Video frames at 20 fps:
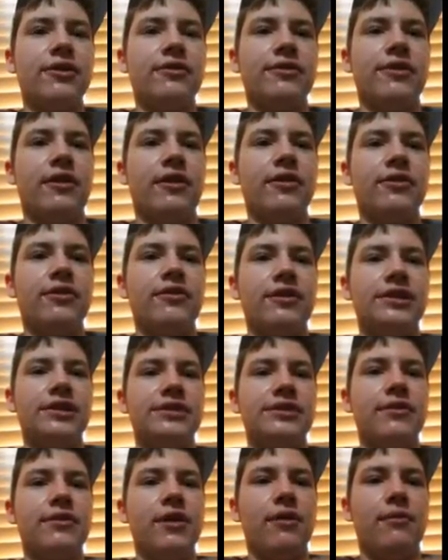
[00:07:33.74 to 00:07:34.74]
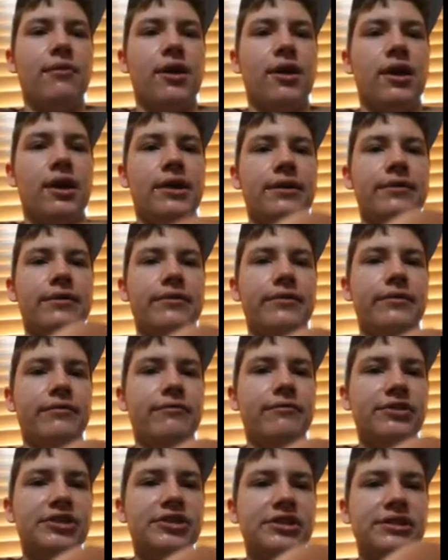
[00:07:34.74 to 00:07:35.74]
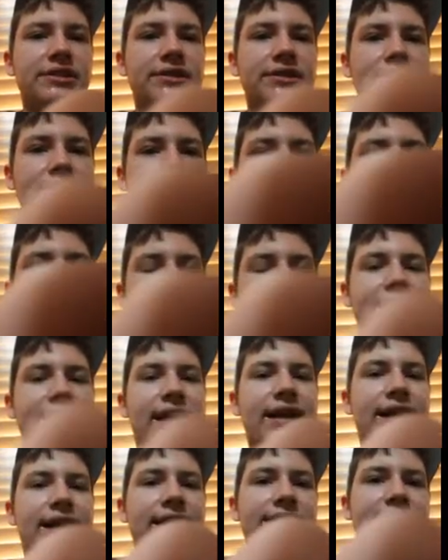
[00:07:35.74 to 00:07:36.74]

and harder as you go on. Which is, I guess, I guess